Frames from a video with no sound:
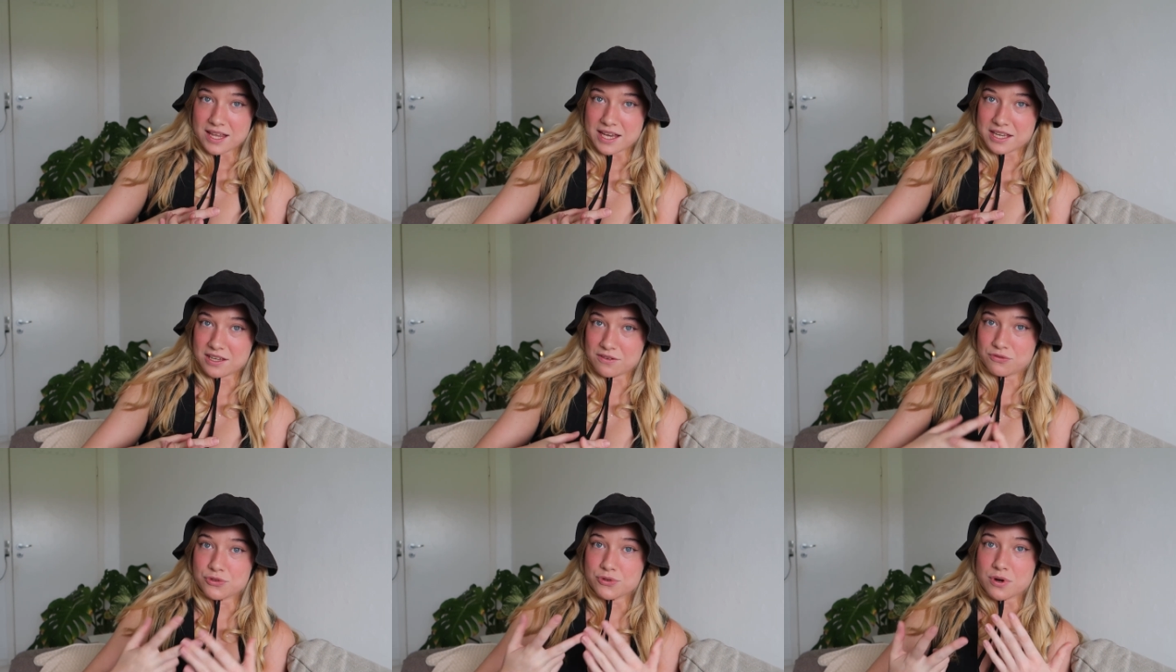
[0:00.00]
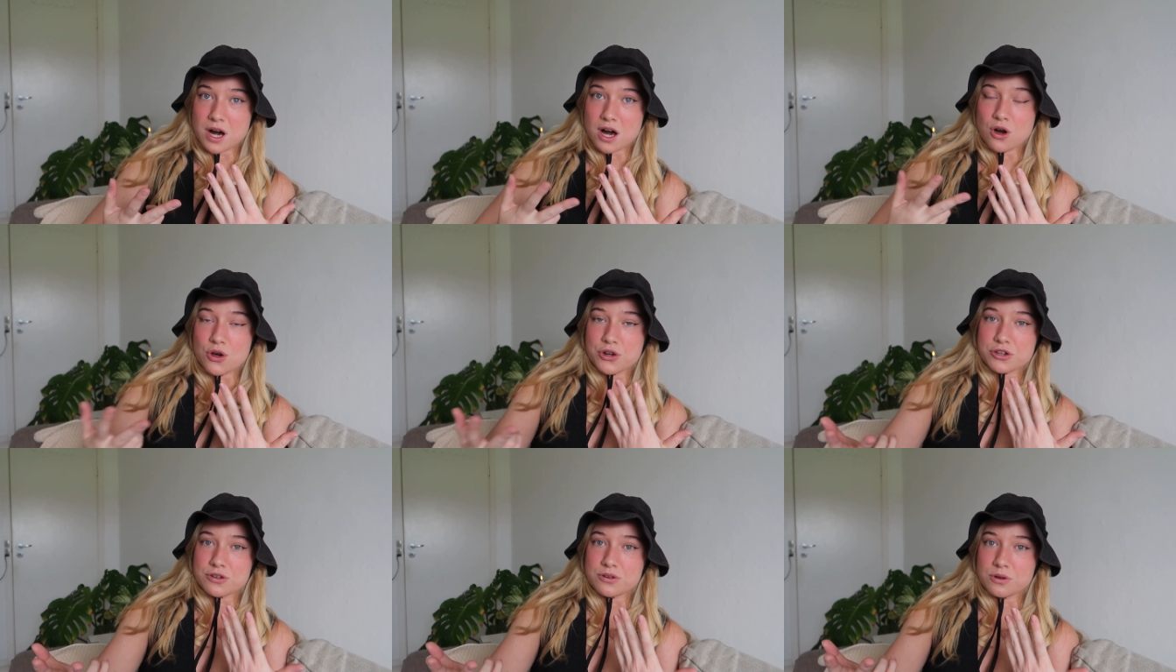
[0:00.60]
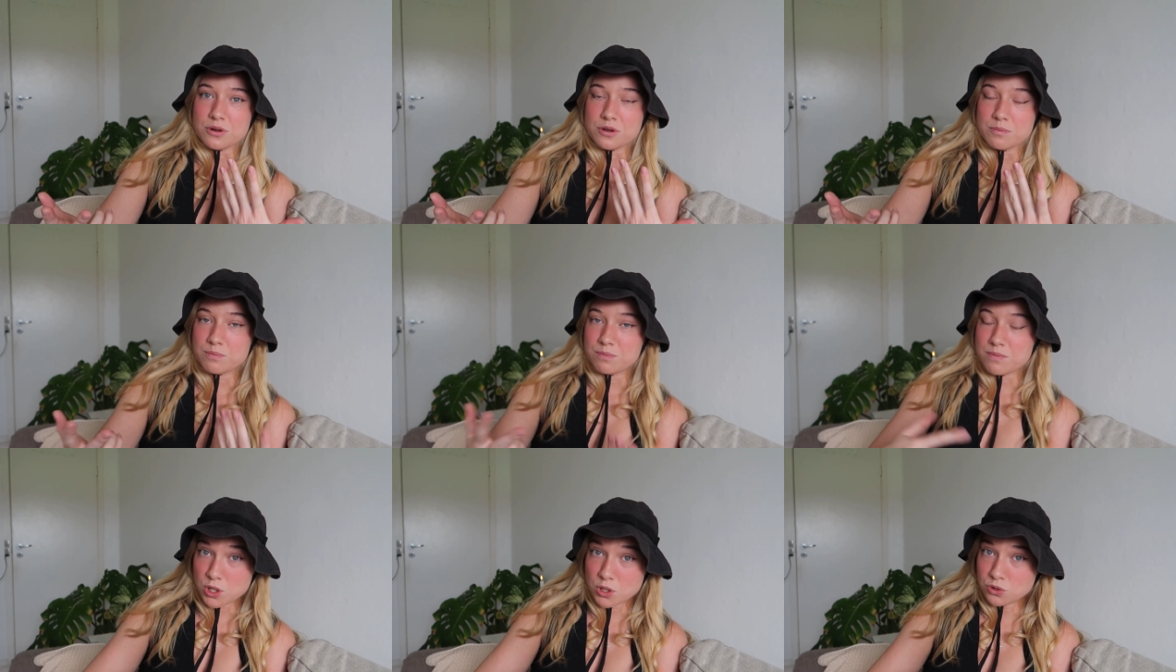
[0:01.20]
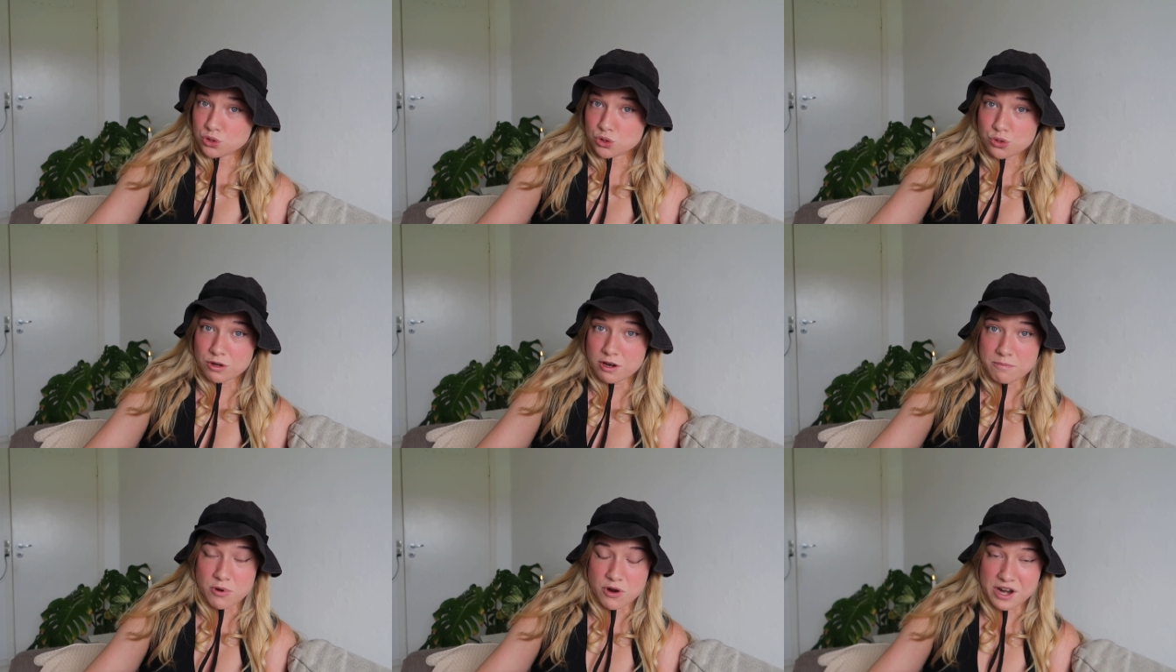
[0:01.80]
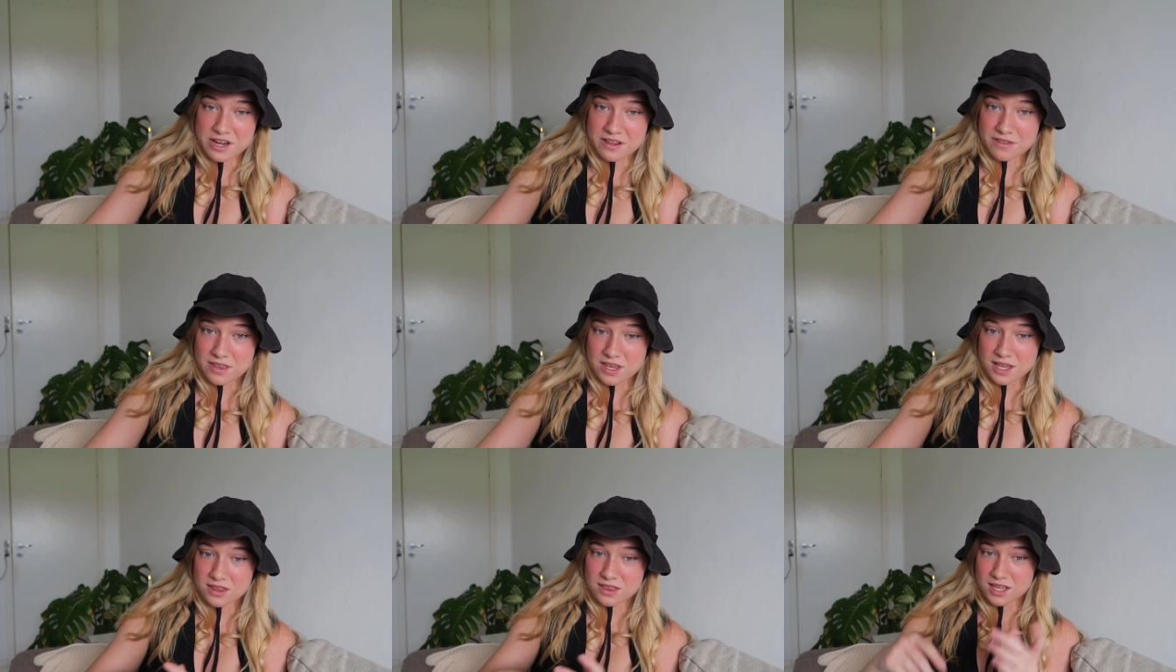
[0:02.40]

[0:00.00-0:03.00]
Like if you are on a boat trip or anything,